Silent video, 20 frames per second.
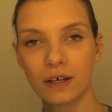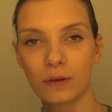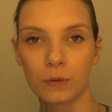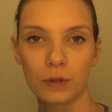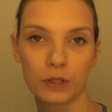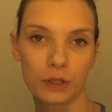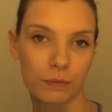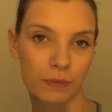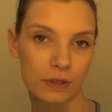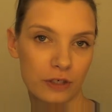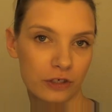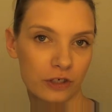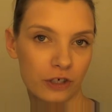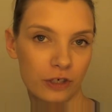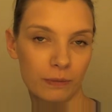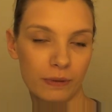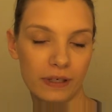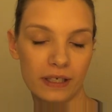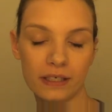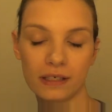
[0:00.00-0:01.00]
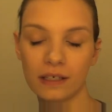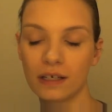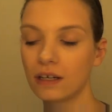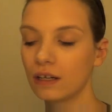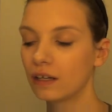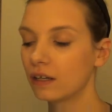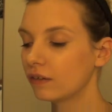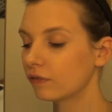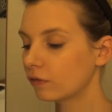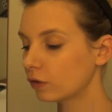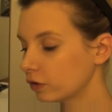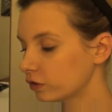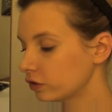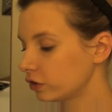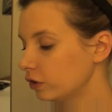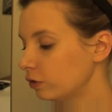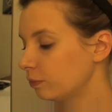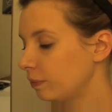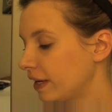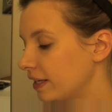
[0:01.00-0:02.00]
which is a bit stupid. Got
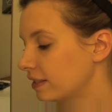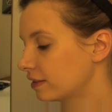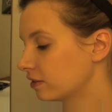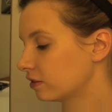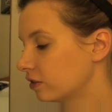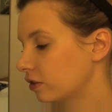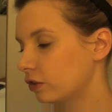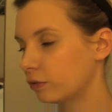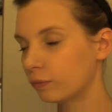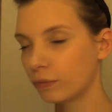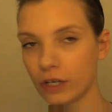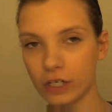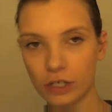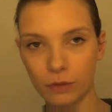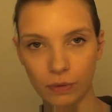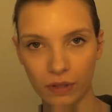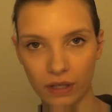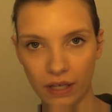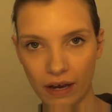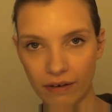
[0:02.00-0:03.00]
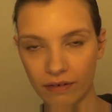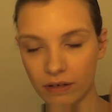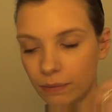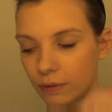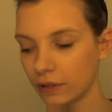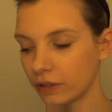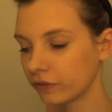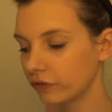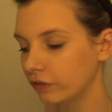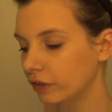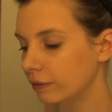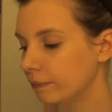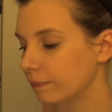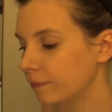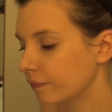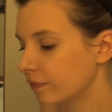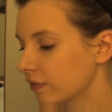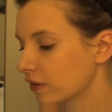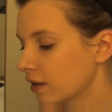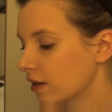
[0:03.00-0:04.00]
toothpaste and toothbrush, but they're in the bathroom.
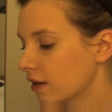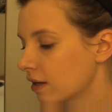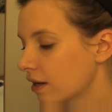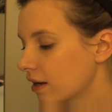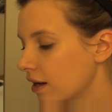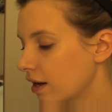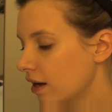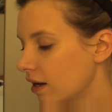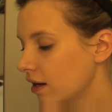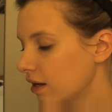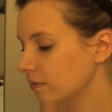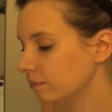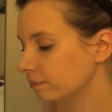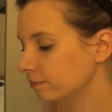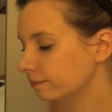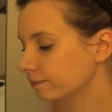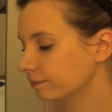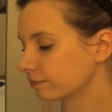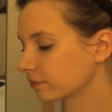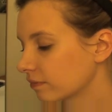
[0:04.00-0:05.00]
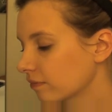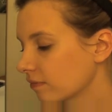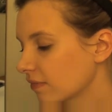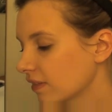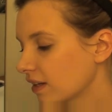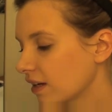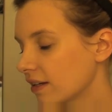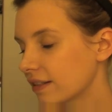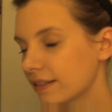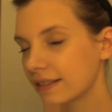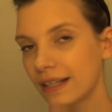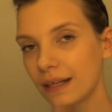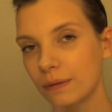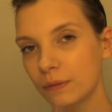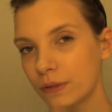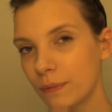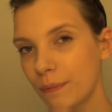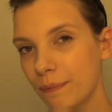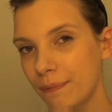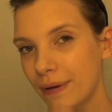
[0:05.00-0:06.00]
Um, so that
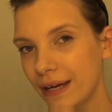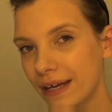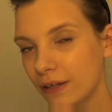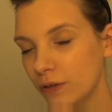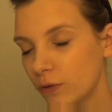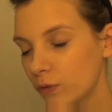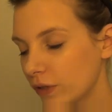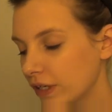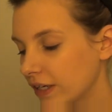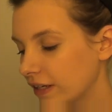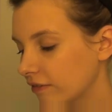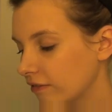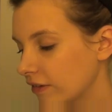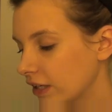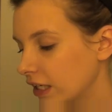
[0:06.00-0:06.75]
was a bit annoying,